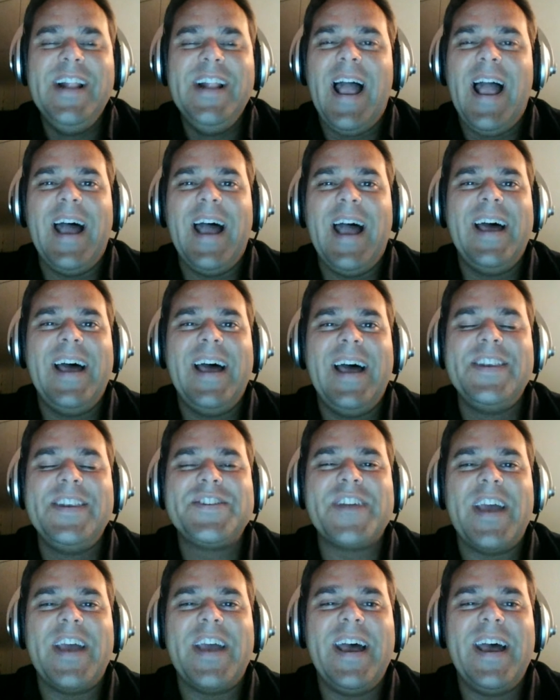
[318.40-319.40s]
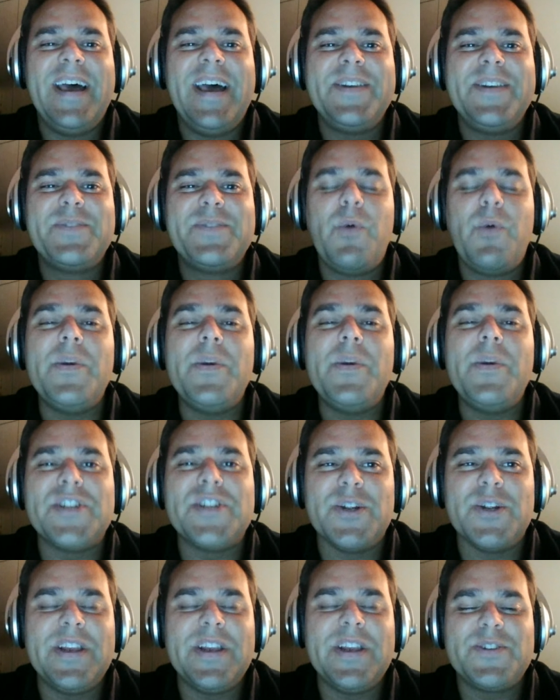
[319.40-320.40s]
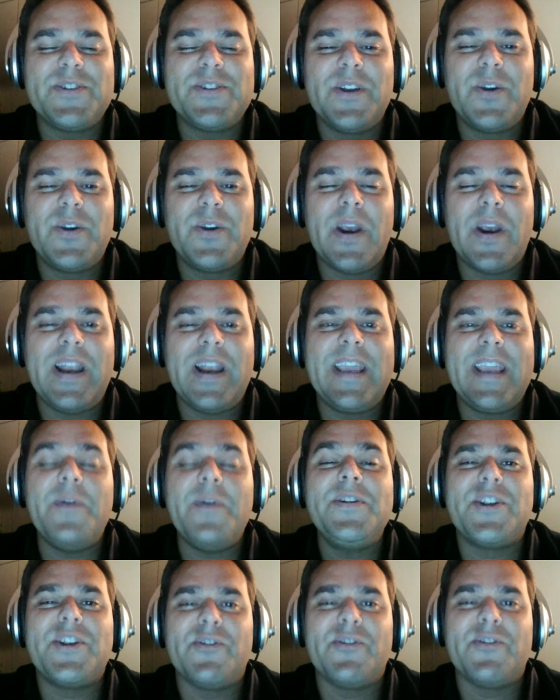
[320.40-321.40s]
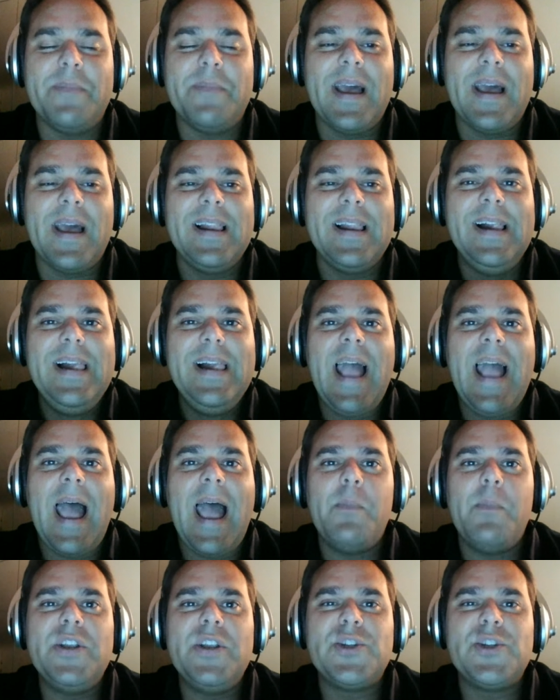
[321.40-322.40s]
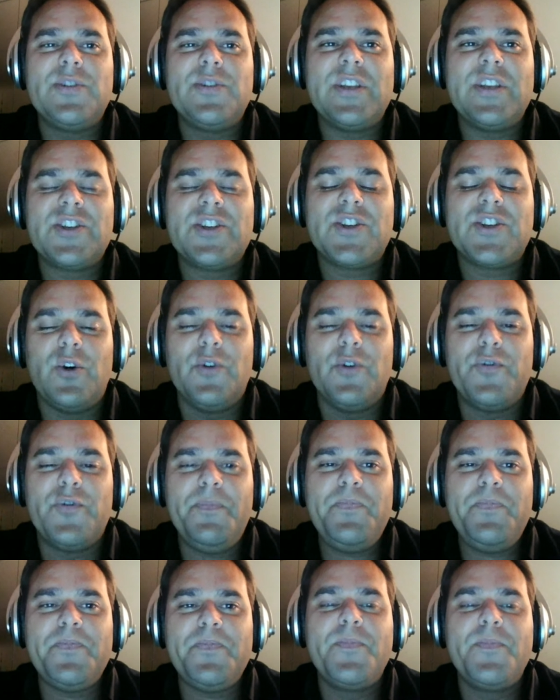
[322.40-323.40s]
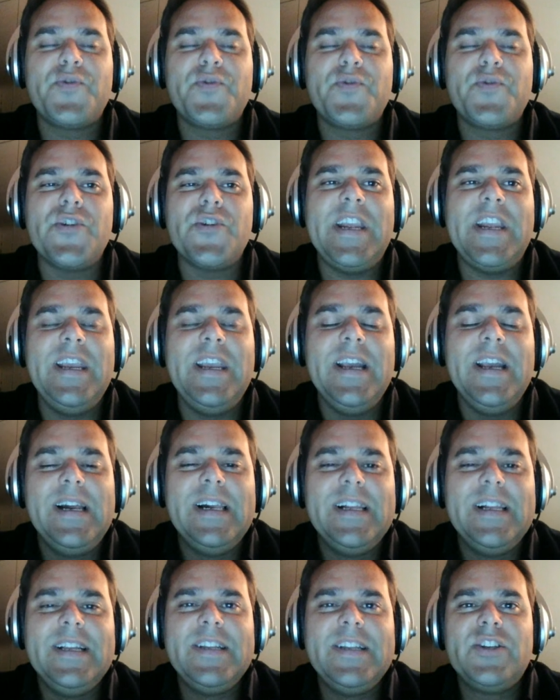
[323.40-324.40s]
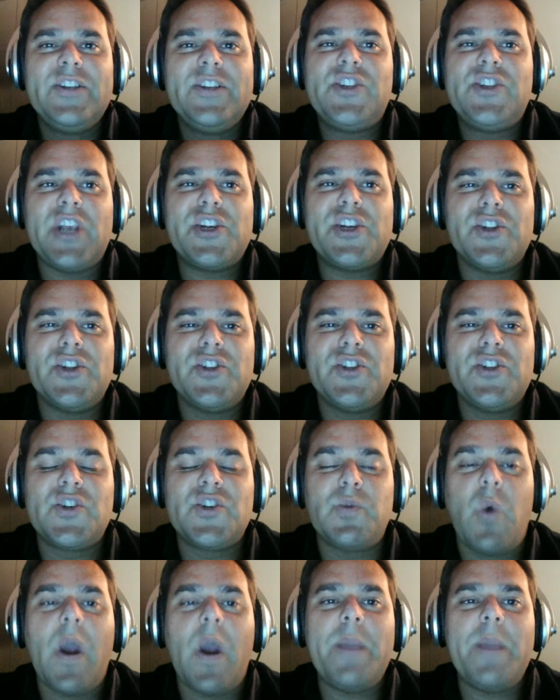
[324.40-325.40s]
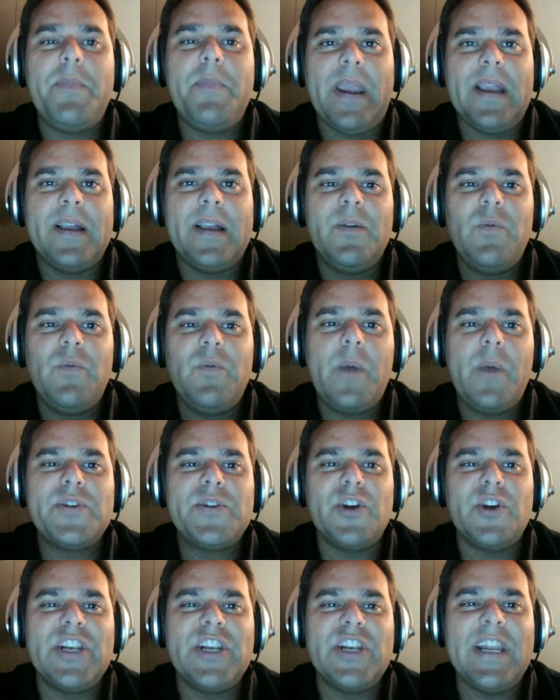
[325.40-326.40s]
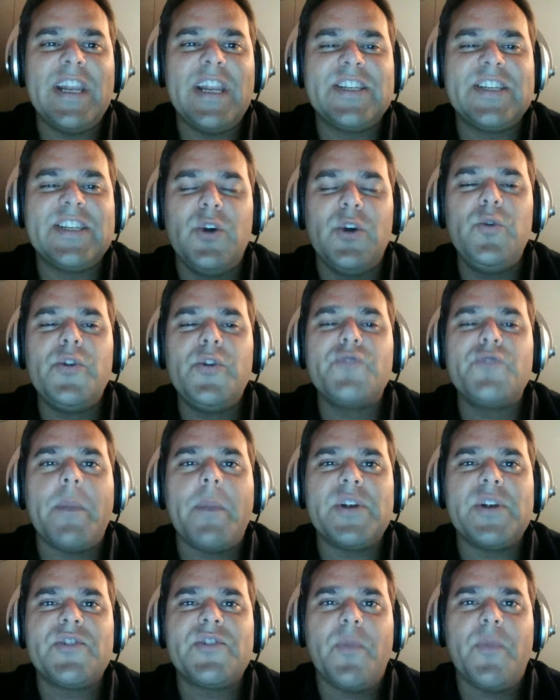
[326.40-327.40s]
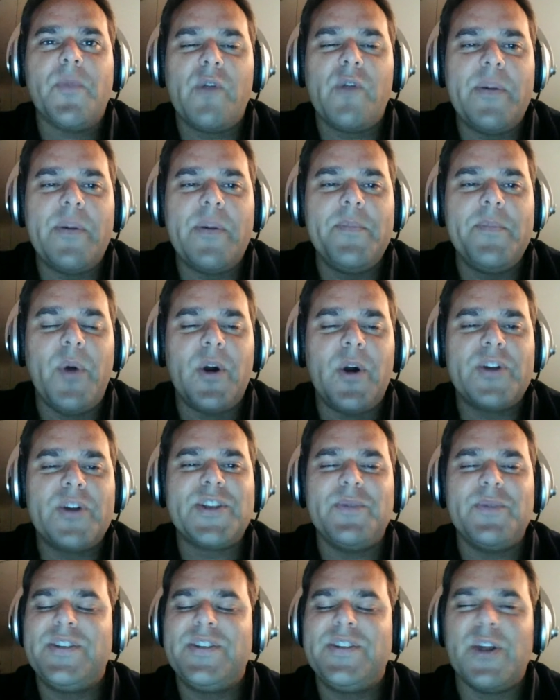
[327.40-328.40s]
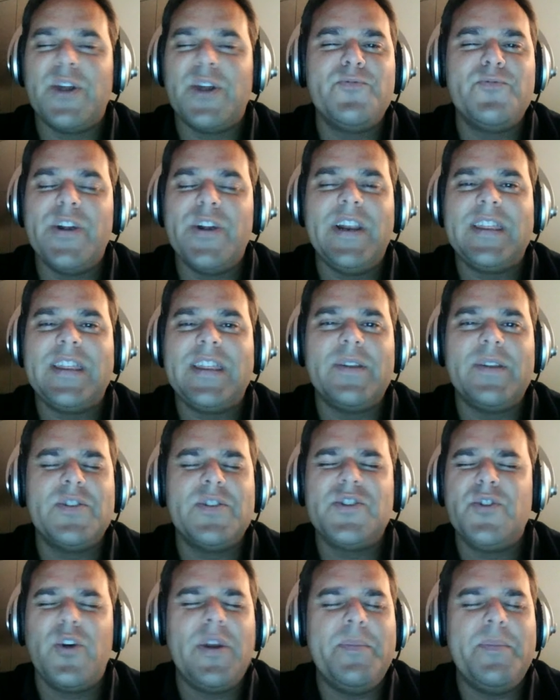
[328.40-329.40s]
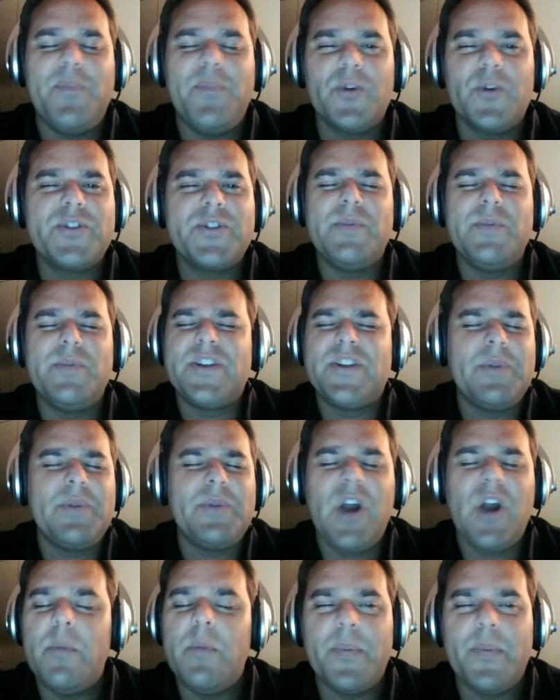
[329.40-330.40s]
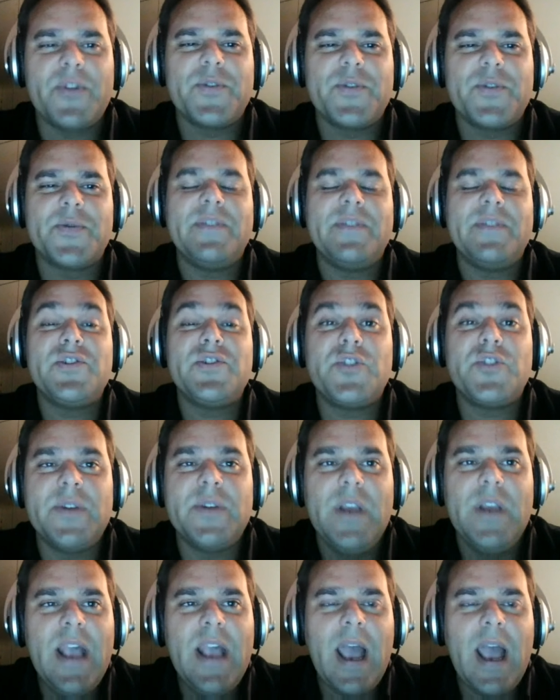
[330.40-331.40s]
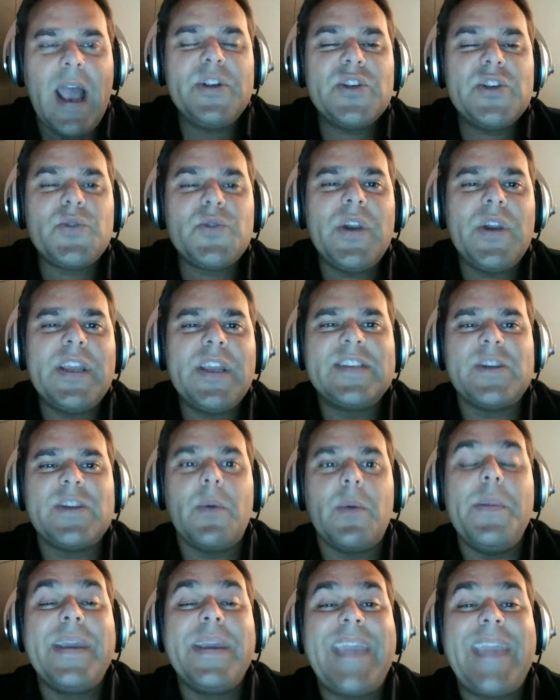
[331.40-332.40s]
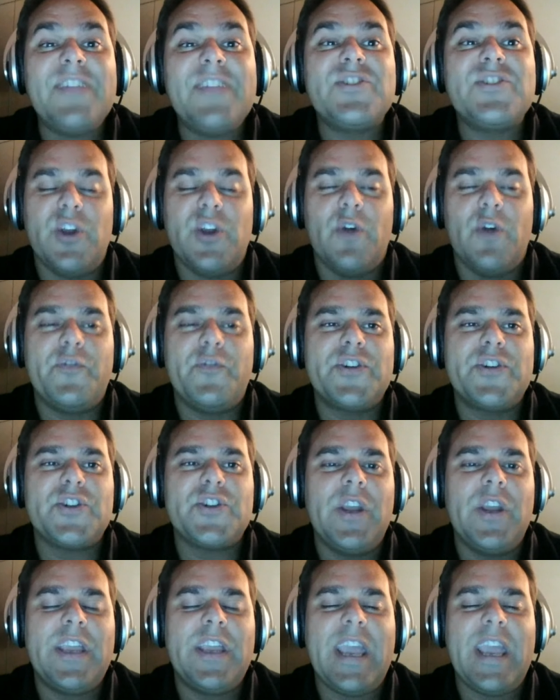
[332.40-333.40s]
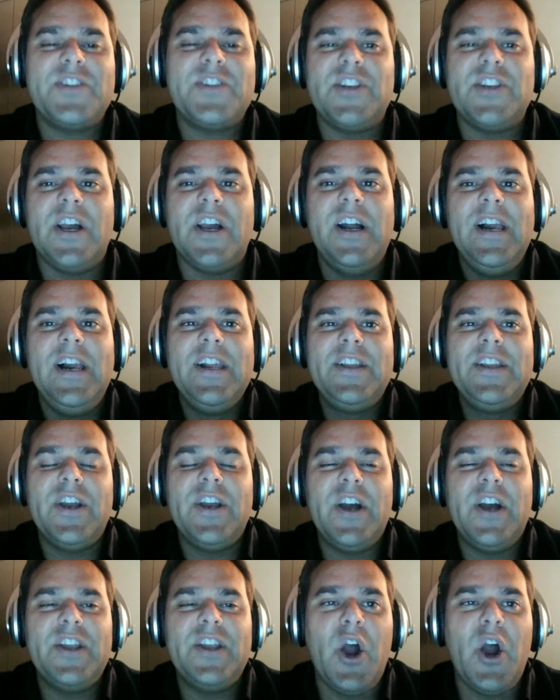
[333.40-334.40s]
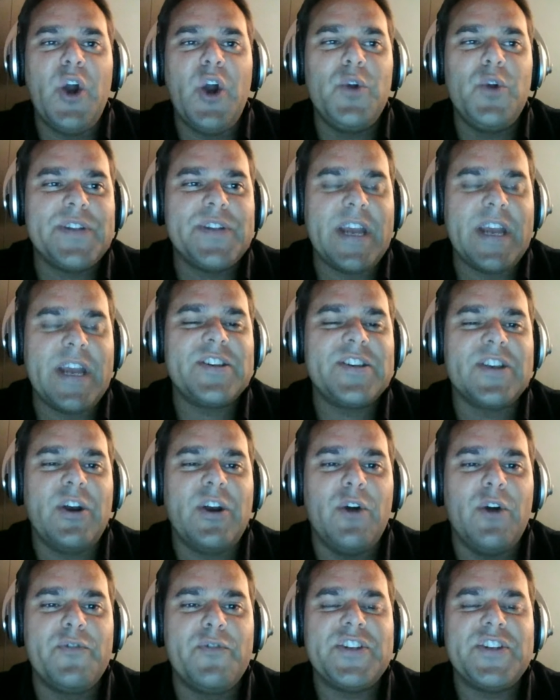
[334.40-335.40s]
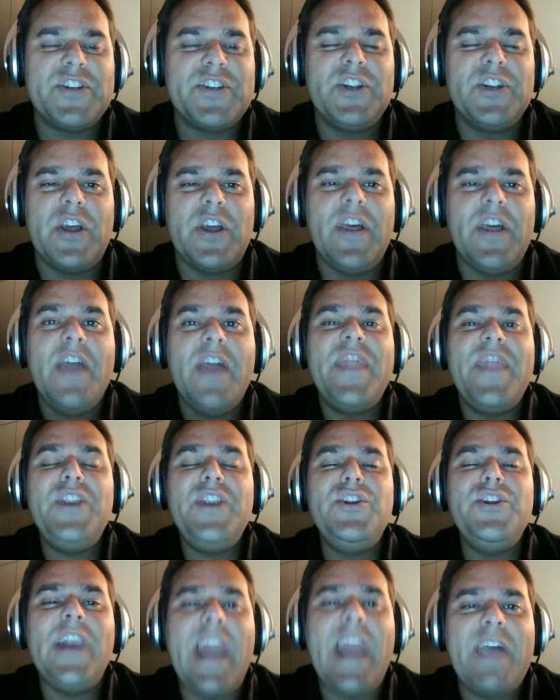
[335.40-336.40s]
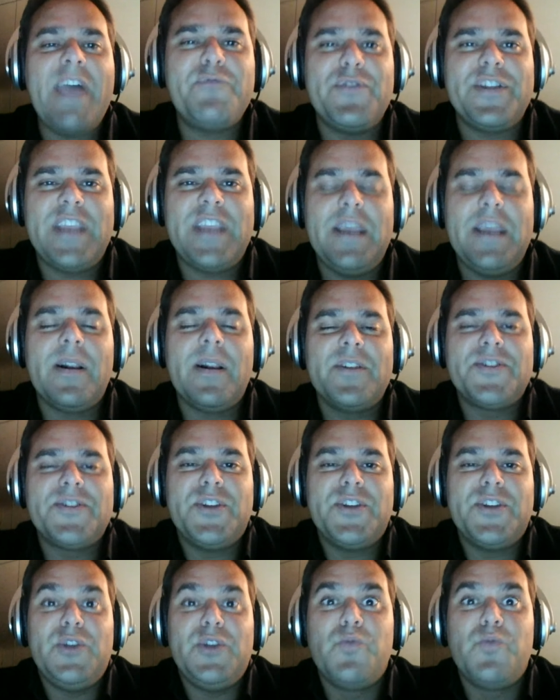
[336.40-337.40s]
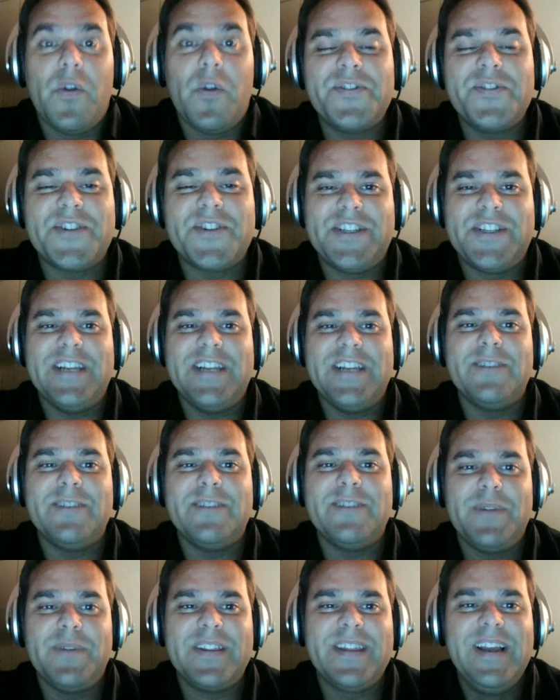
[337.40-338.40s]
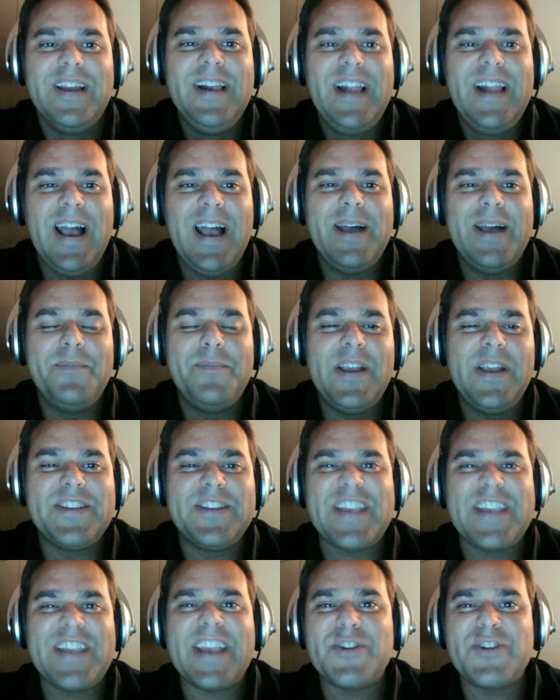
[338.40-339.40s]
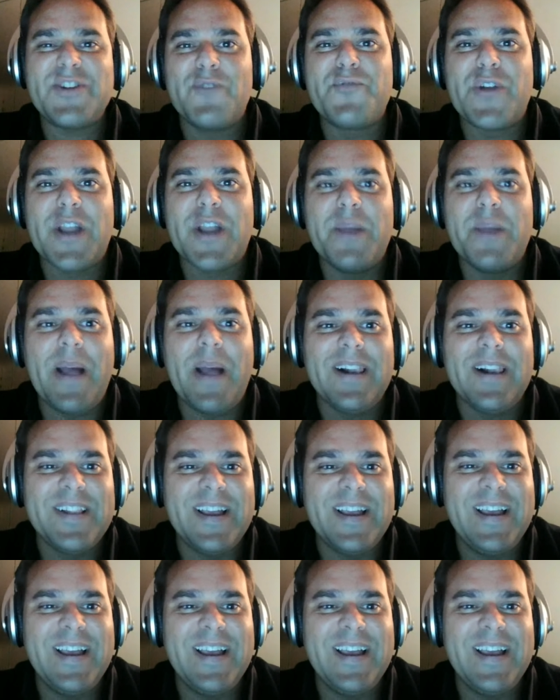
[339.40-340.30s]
and what we do is we quickly go into your email and we do this sort of pre-session swiping, where we're sort of deleting all the rubbish from our inbox that we don't really think that's not important. We can't be bothered with. It's not, and we just want to. So when we get to the office, or you get to your home desk, your office, and you go, then you're left with the emails that you want to deal with. Does that sort of ring a bell?